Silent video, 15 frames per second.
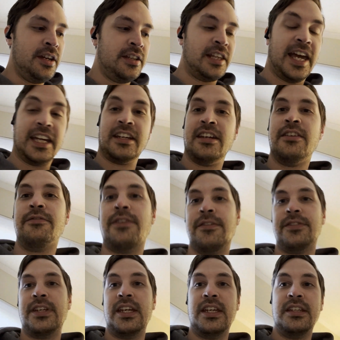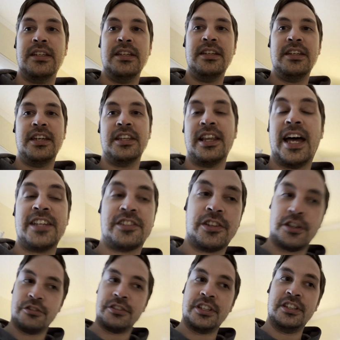like 15 in the last
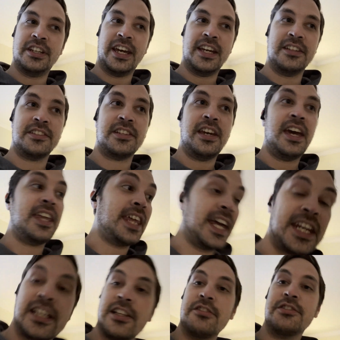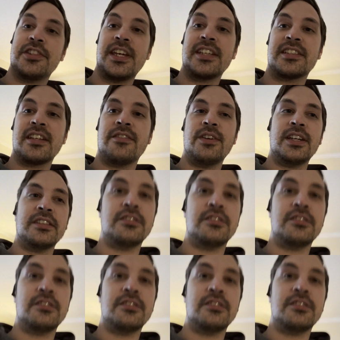13 days, and that includes Thanksgiving.